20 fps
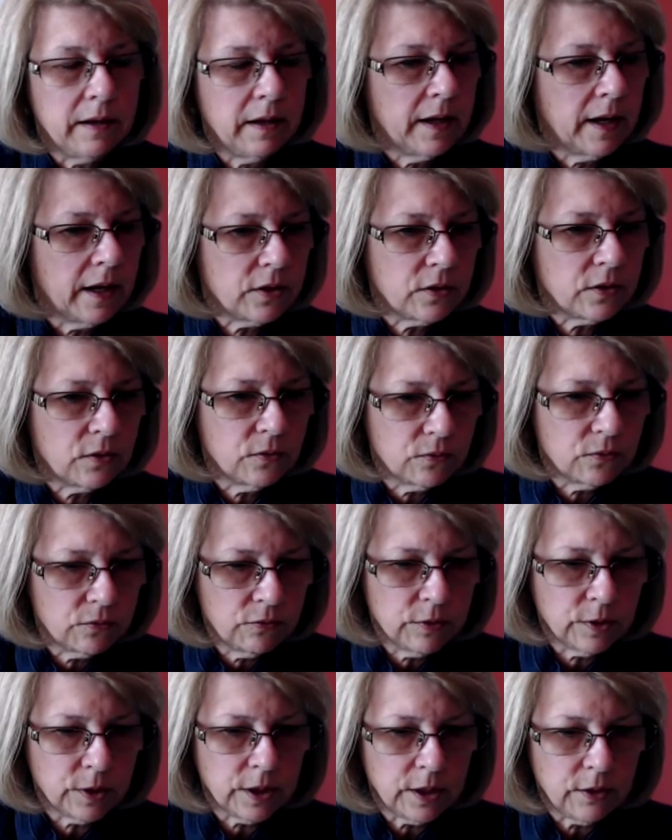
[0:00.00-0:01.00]
and I don't
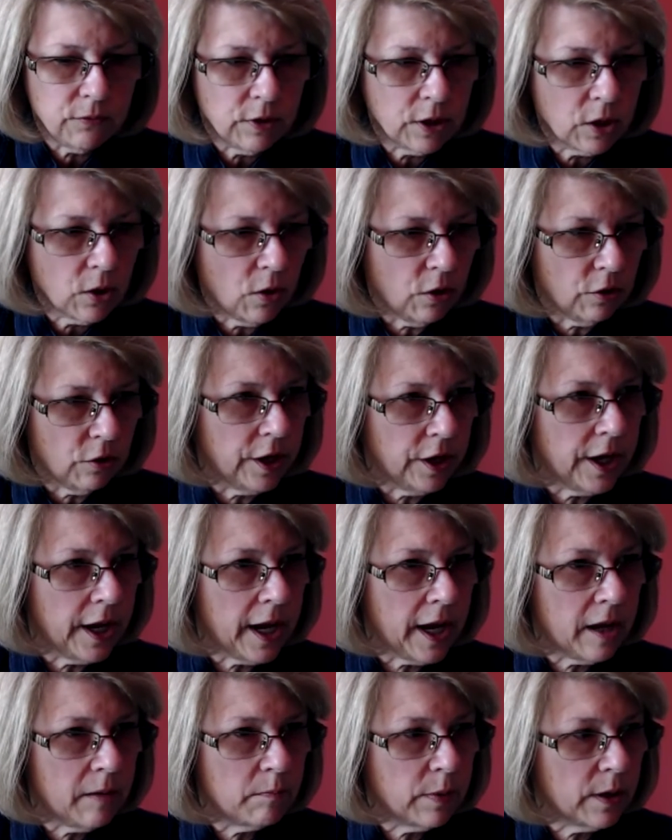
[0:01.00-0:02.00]
really recall the
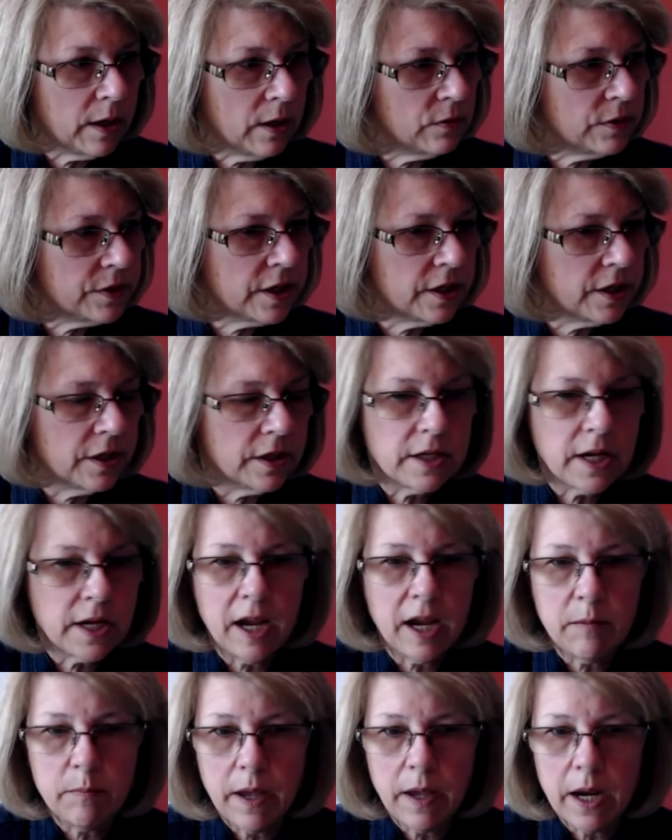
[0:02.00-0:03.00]
name, but it was in the
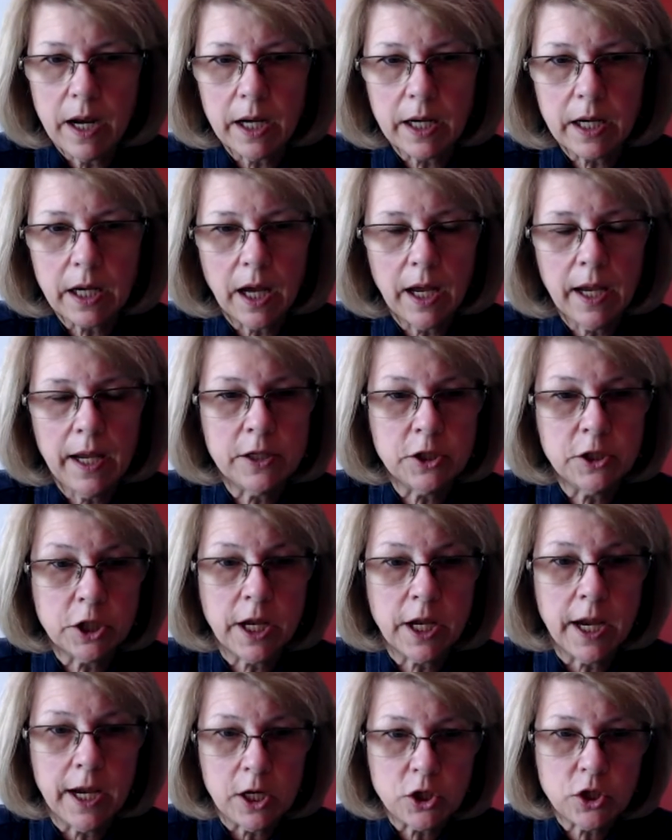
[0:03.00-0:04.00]
diabetic
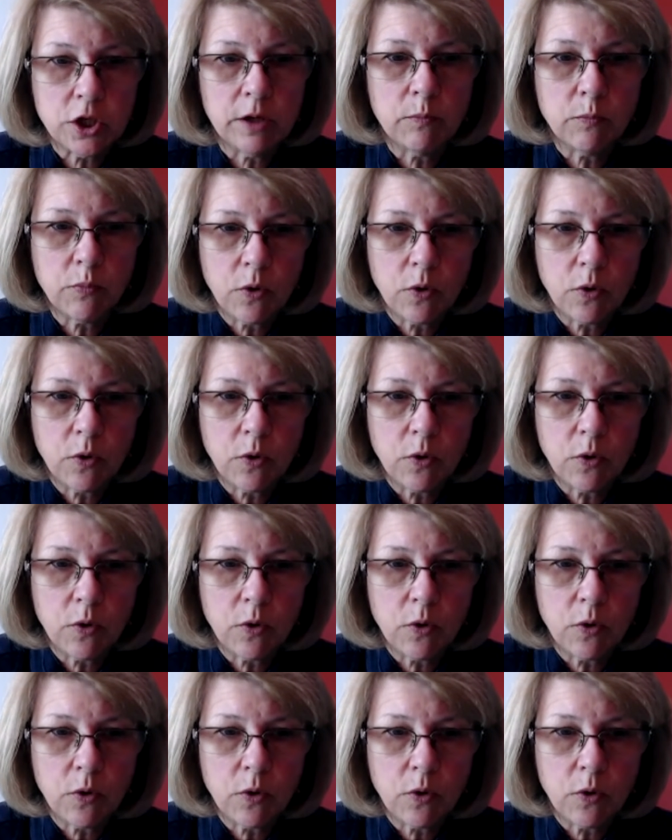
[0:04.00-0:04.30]
education